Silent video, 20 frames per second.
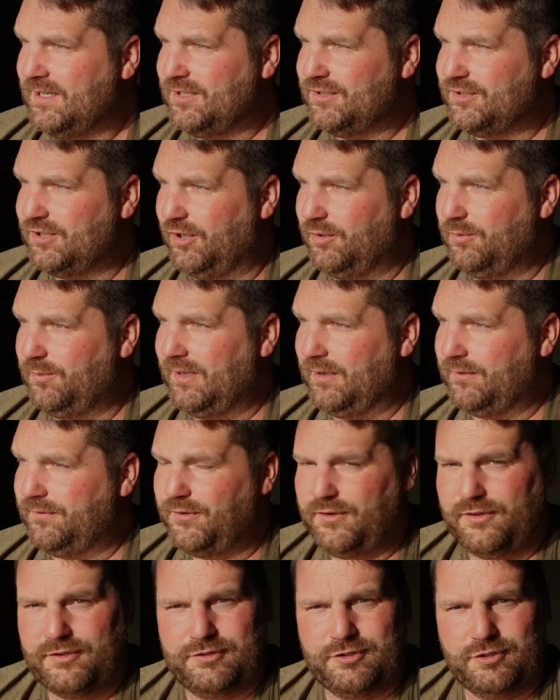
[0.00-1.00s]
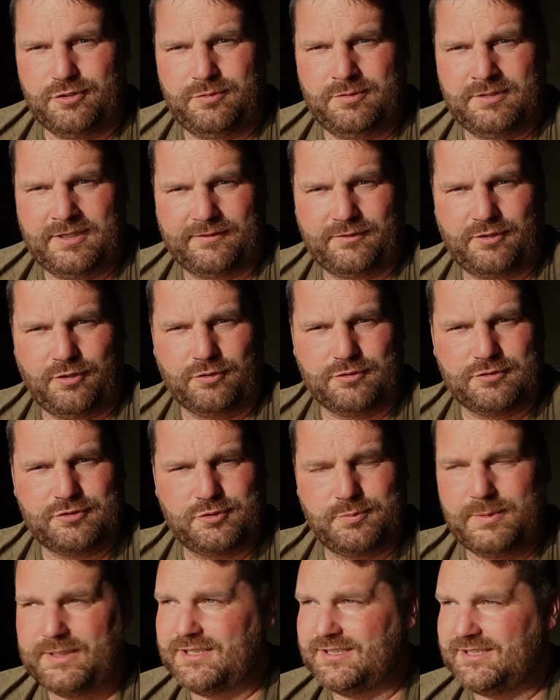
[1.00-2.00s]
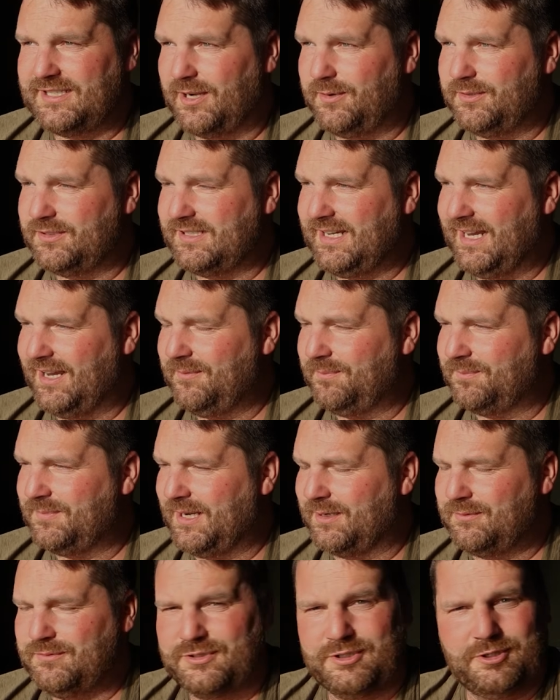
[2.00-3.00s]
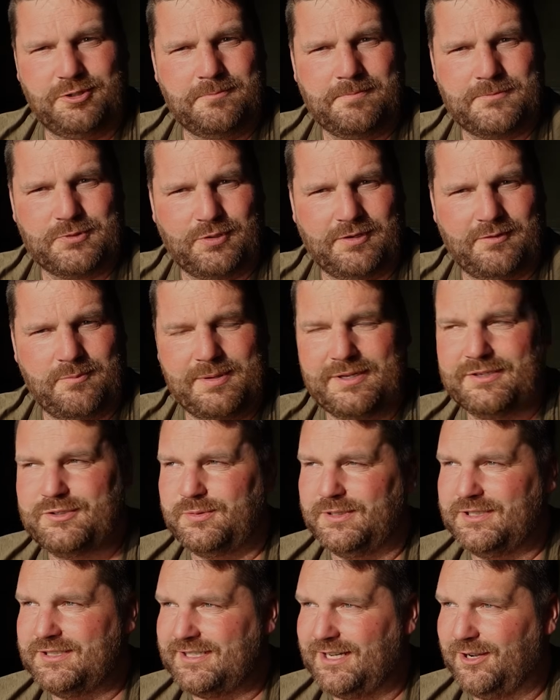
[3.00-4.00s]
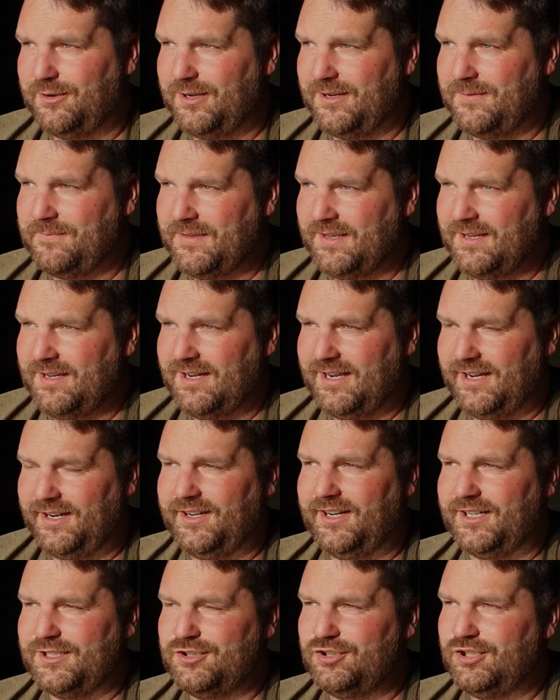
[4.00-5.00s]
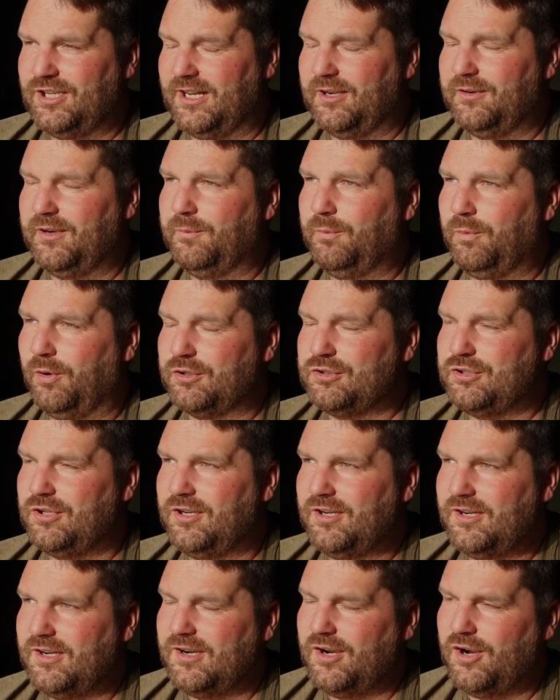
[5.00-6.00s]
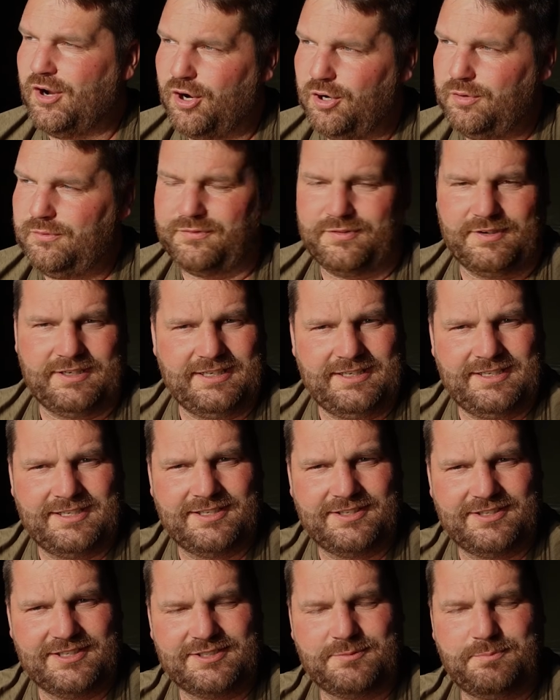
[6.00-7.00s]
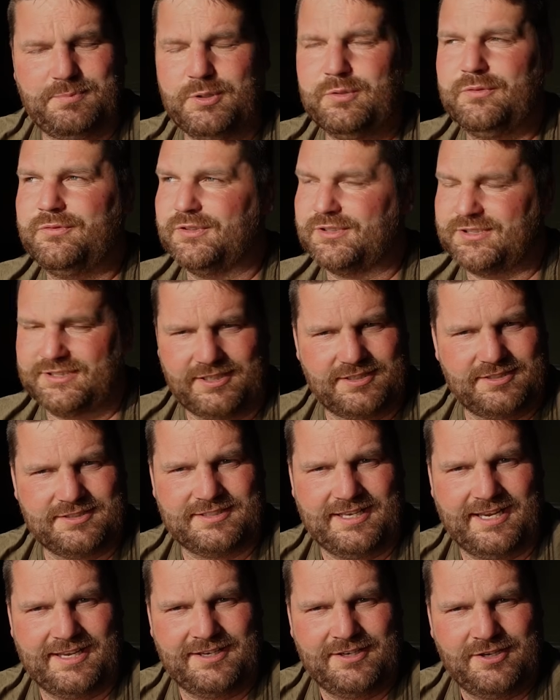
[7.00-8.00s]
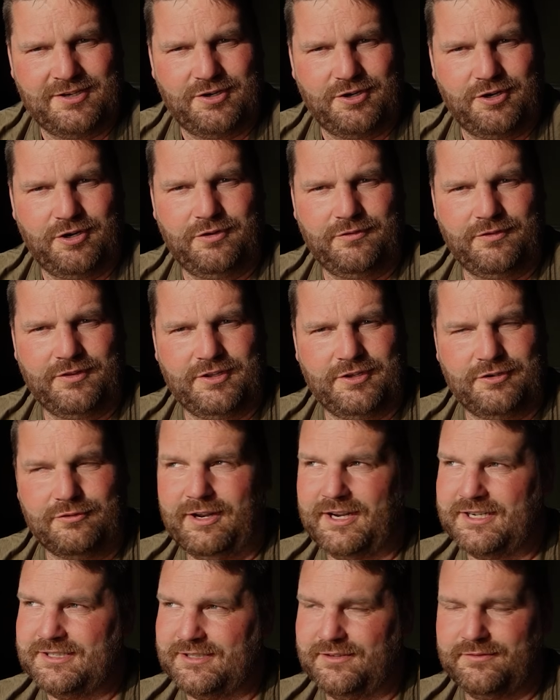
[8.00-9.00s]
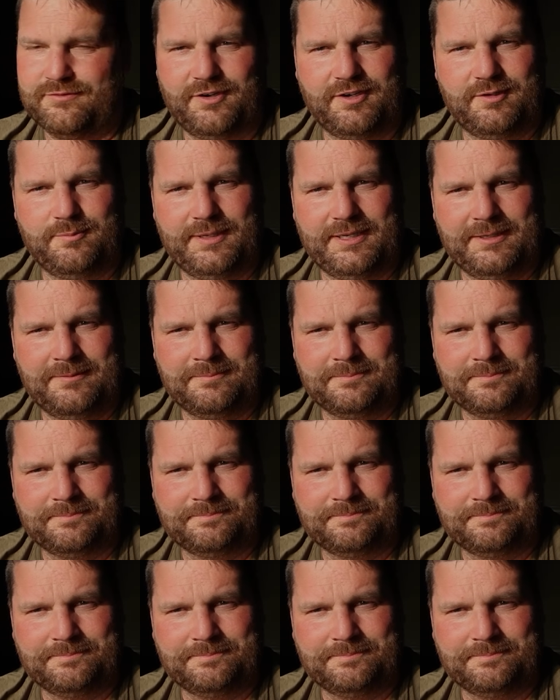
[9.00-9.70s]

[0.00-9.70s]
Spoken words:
So without further ado, I've got sweet and sour to get down to, so I'm a bit of sweet and sour, and a nice chill out and watch, hopefully, this beautiful sunset over the horizon in front of me.